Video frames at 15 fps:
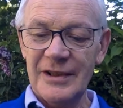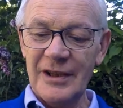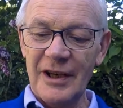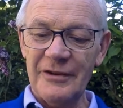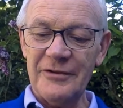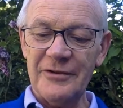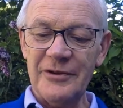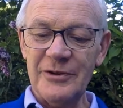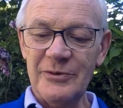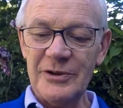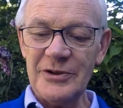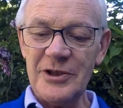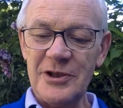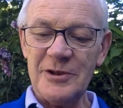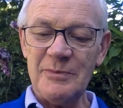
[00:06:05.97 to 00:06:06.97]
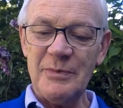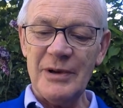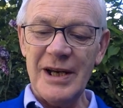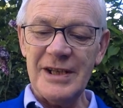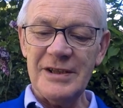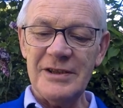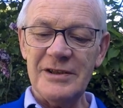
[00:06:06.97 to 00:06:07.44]
and through us
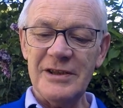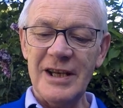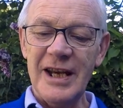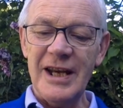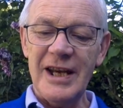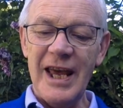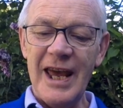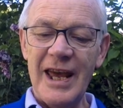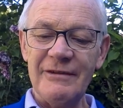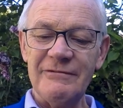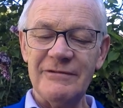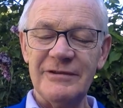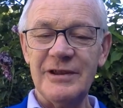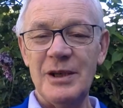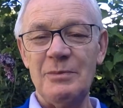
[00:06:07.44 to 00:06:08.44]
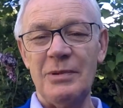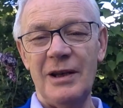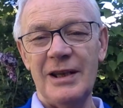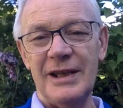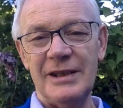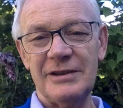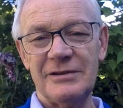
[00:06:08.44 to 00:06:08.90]
spreads in every
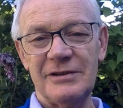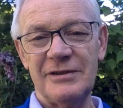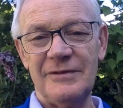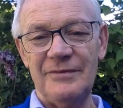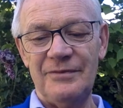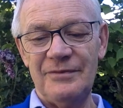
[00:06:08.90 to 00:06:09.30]
place